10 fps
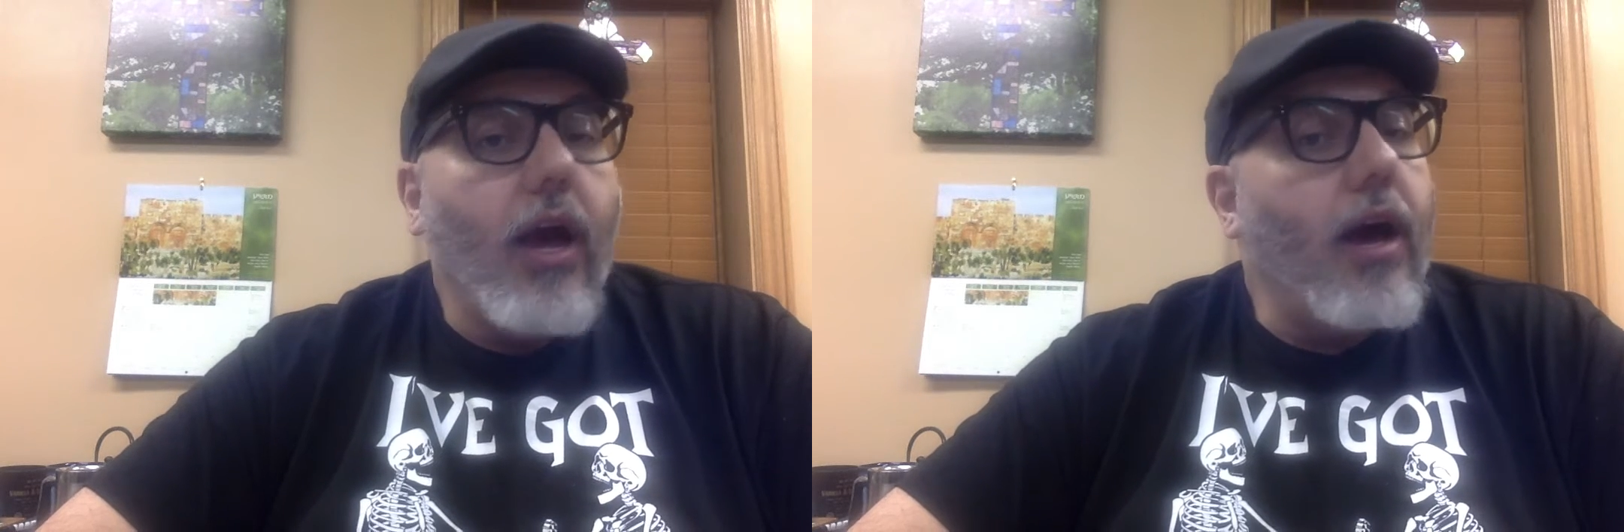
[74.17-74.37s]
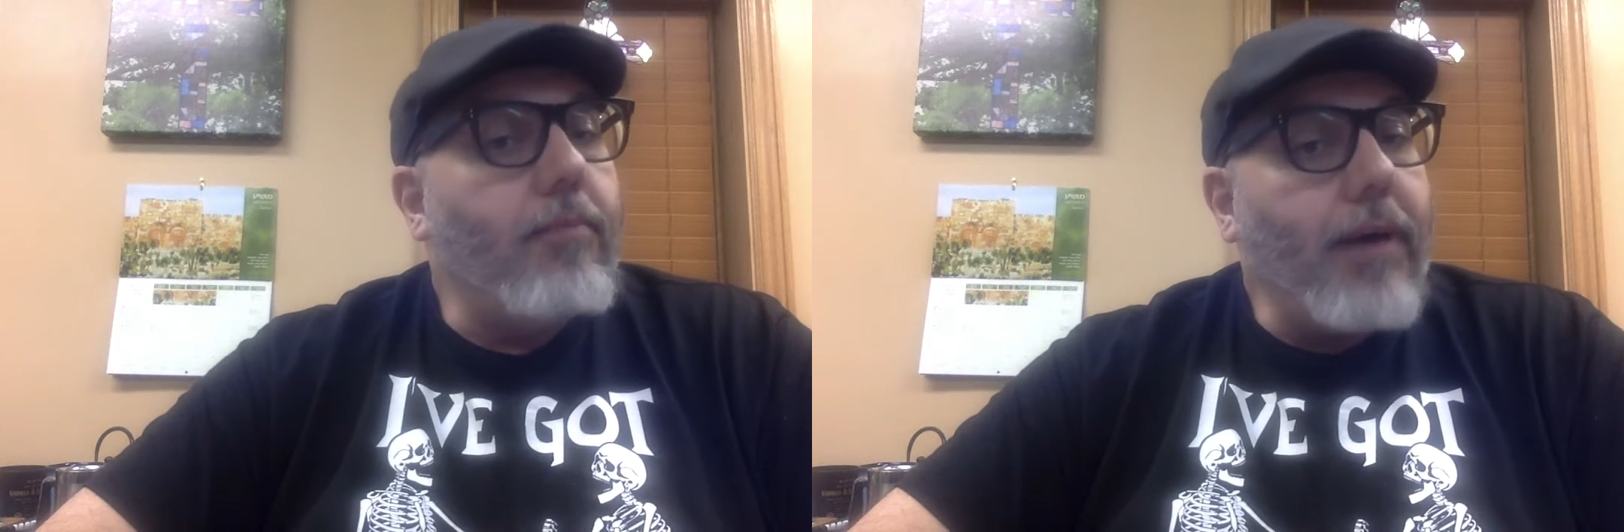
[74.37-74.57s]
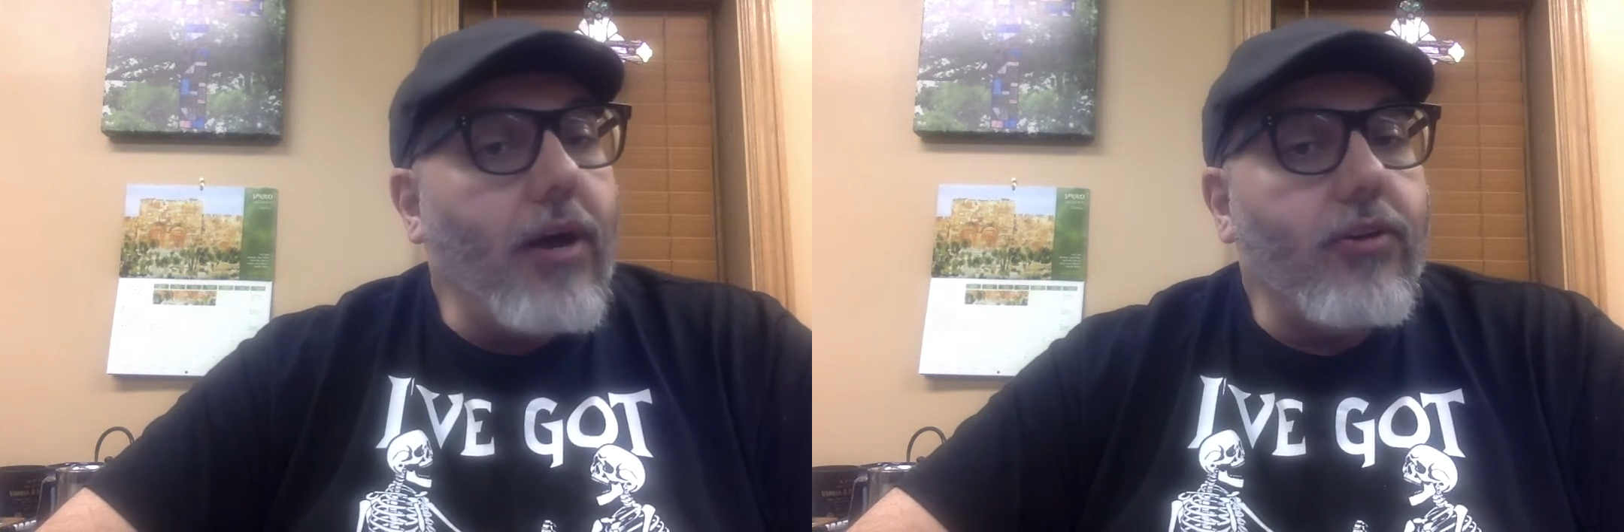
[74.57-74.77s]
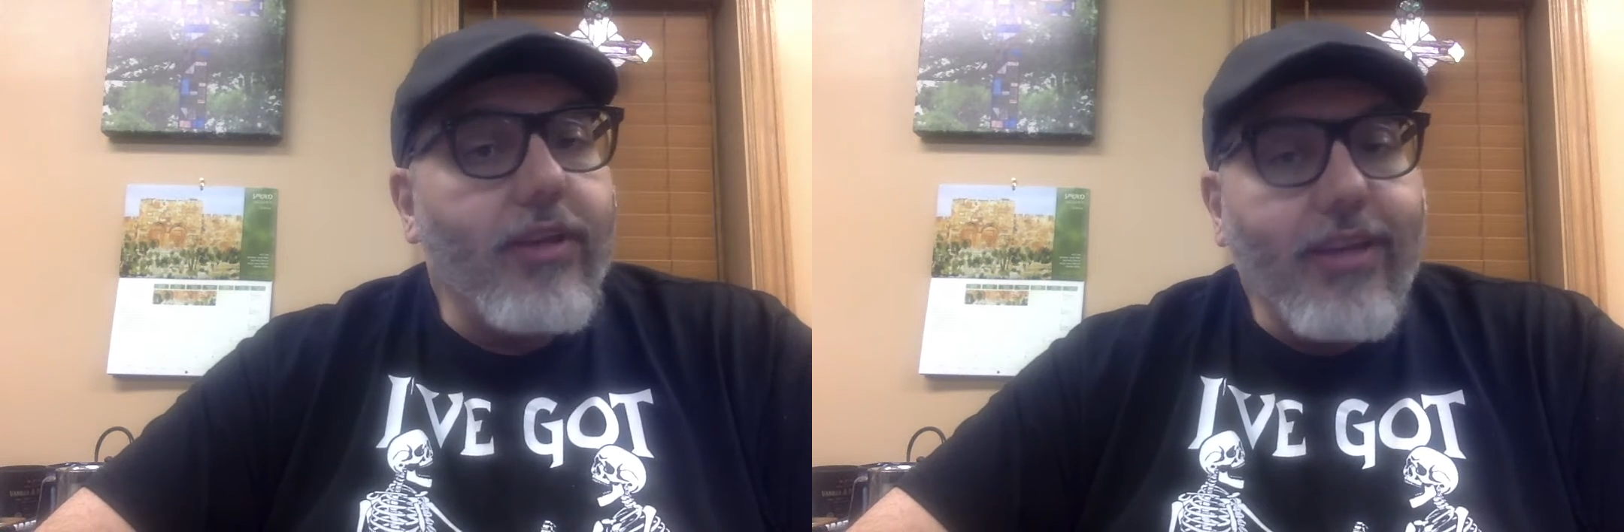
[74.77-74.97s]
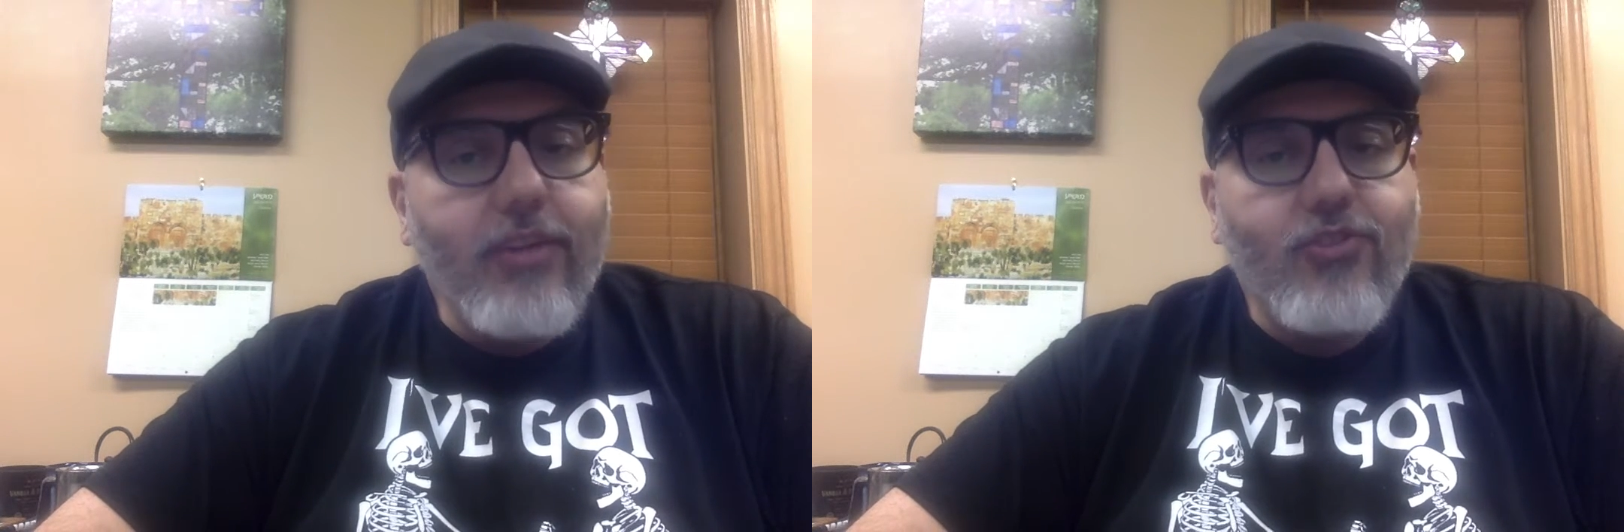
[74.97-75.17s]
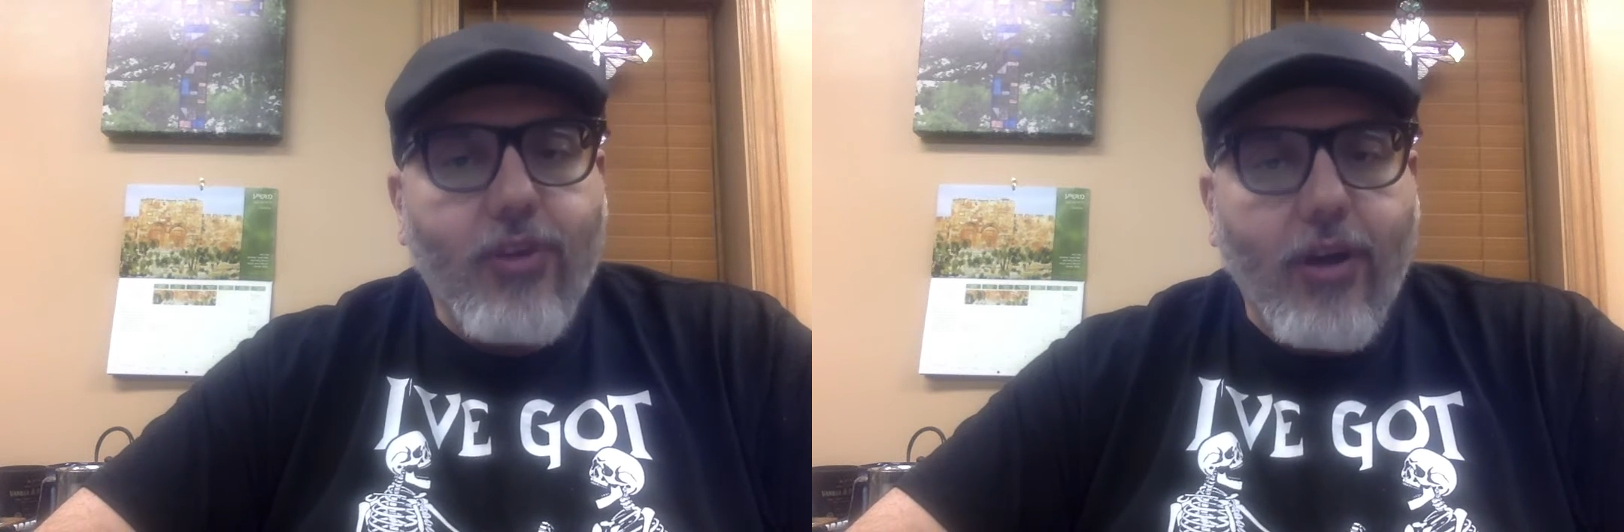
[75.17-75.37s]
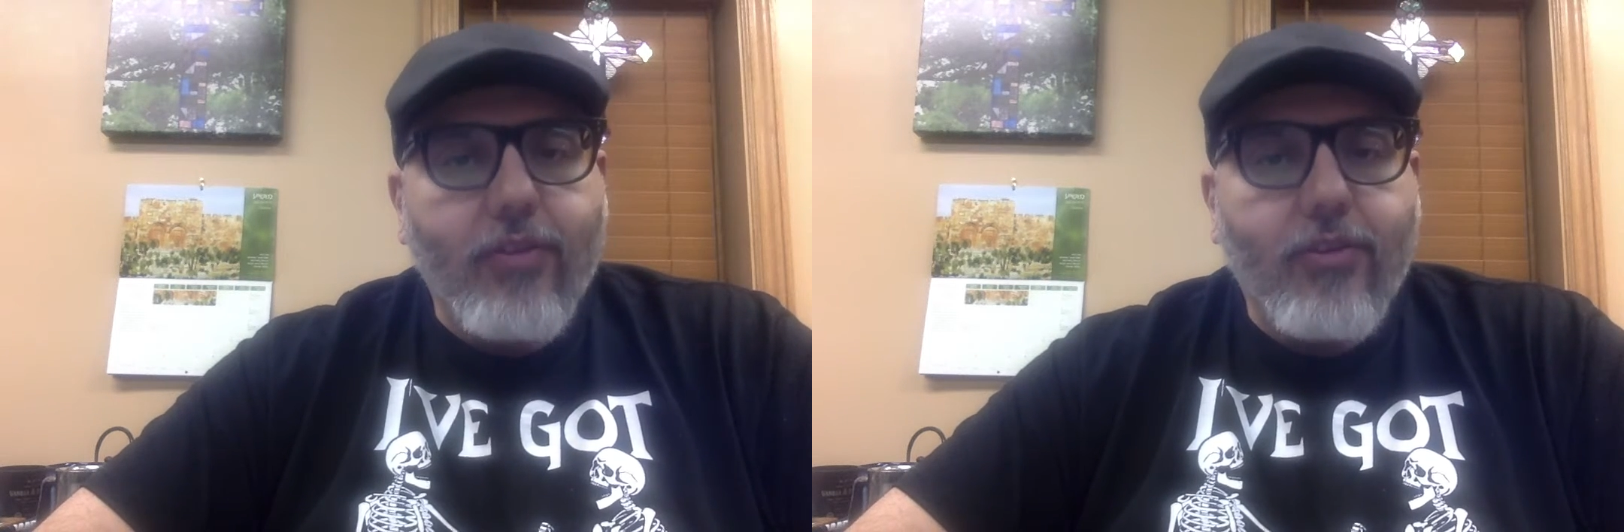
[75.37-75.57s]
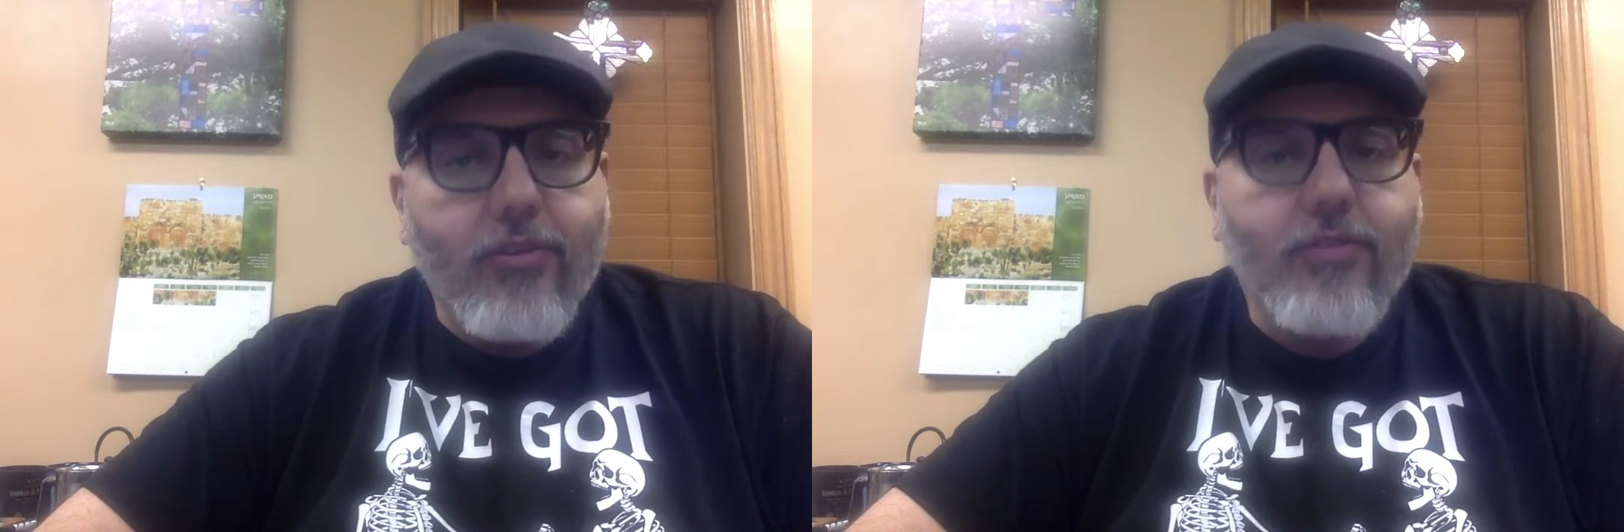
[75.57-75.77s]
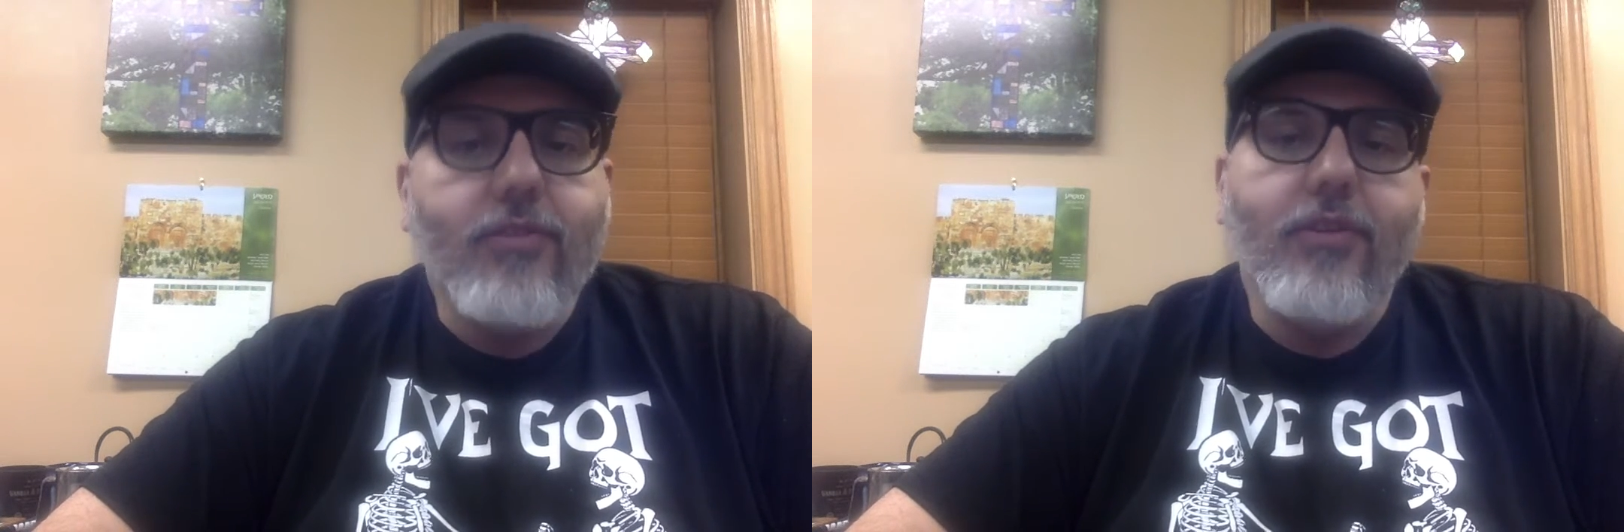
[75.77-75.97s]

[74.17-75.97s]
about each other's